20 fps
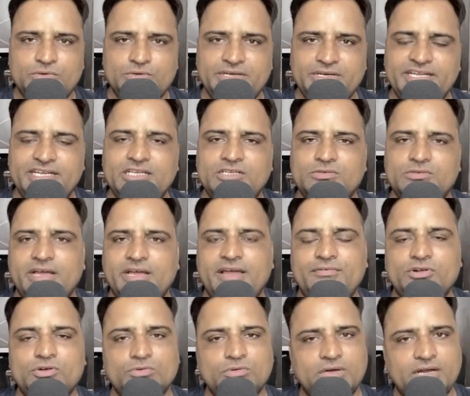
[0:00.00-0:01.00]
need to have a
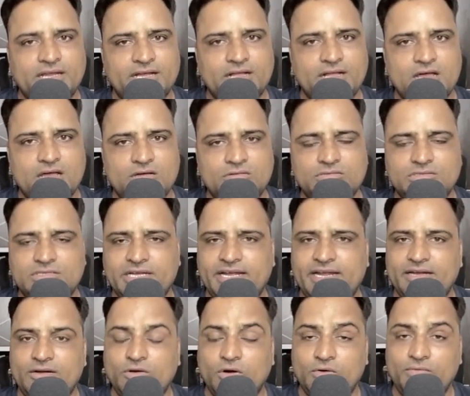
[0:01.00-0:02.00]
Google account
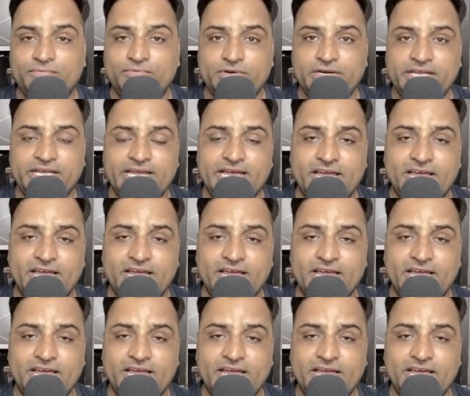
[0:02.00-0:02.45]
and hopefully